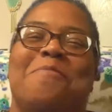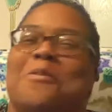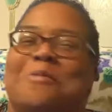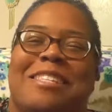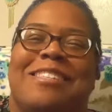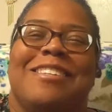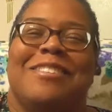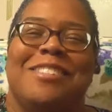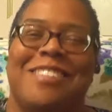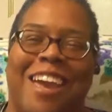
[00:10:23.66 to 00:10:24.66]
but we
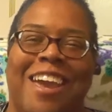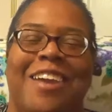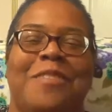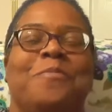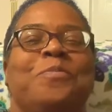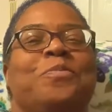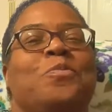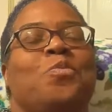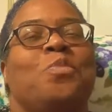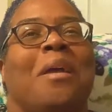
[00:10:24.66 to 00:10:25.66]
still say it.
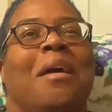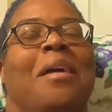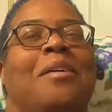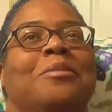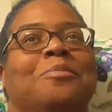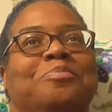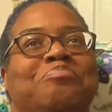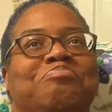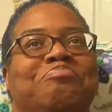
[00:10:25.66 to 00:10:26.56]
Um,